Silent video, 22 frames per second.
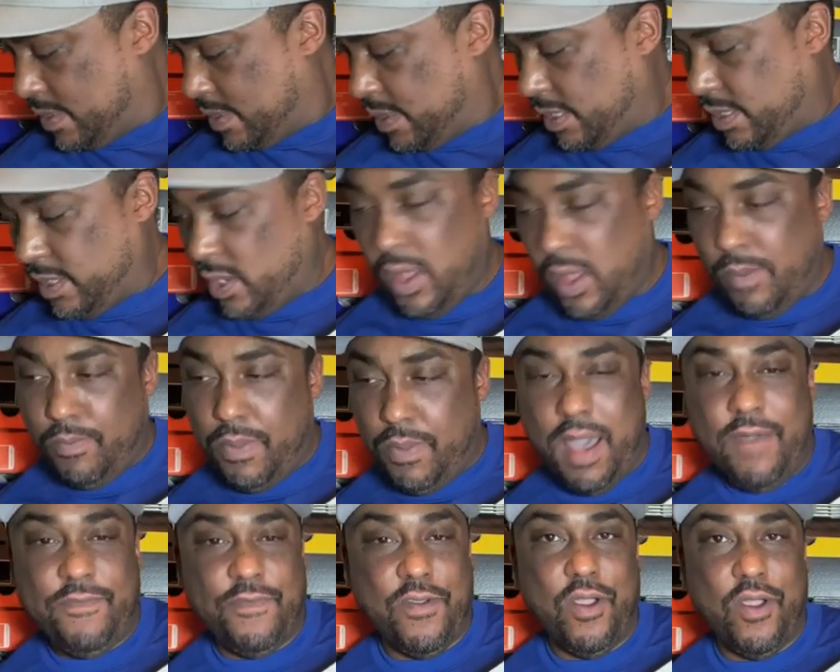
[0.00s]
little
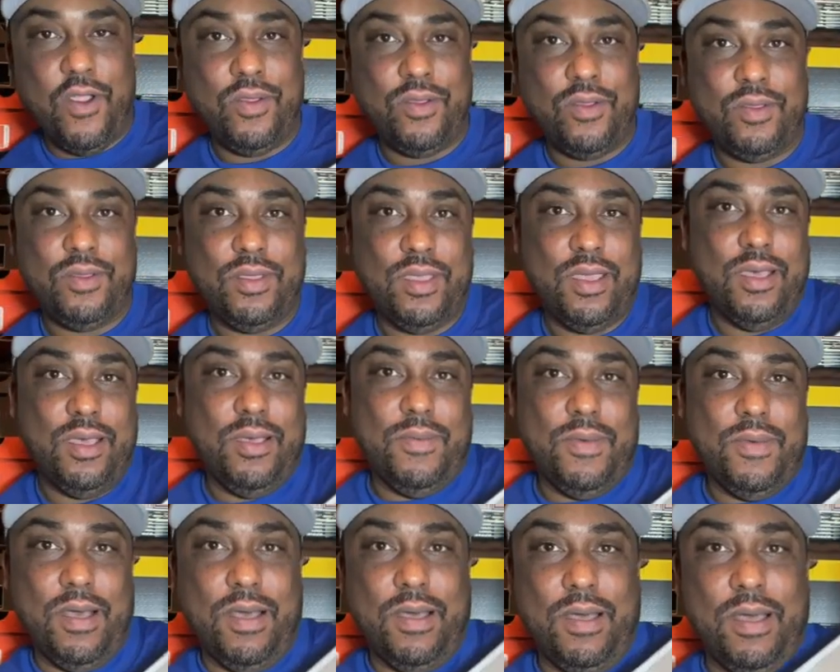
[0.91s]
buffer
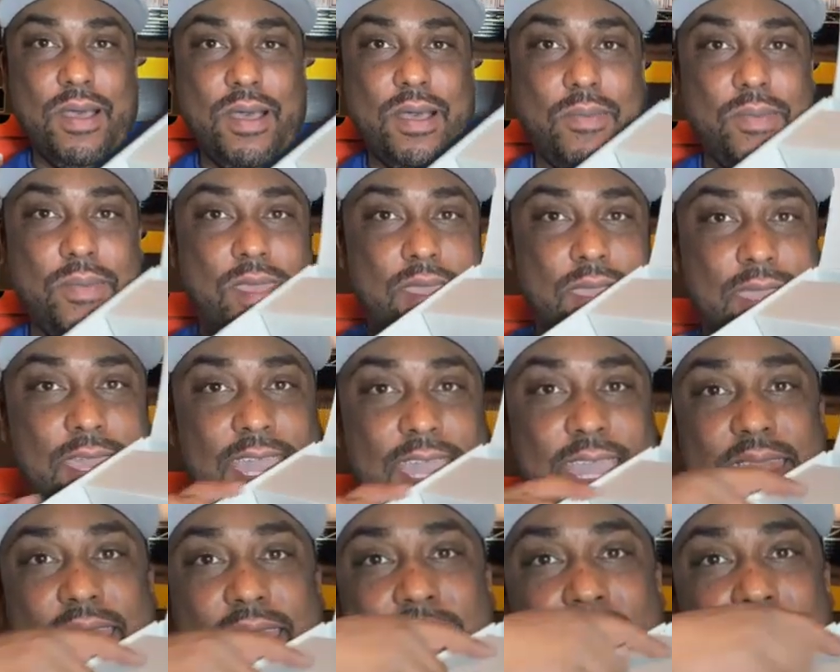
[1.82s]

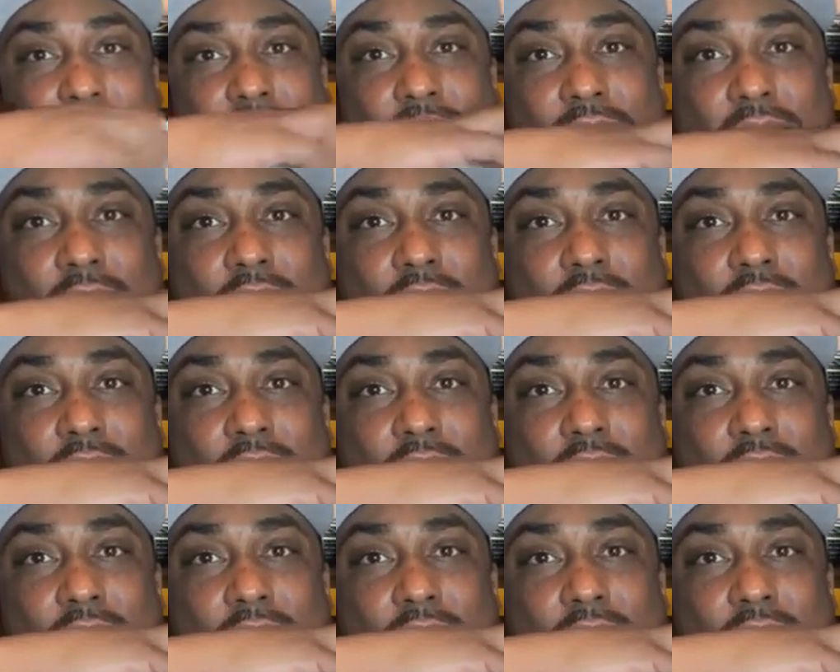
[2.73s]
in there.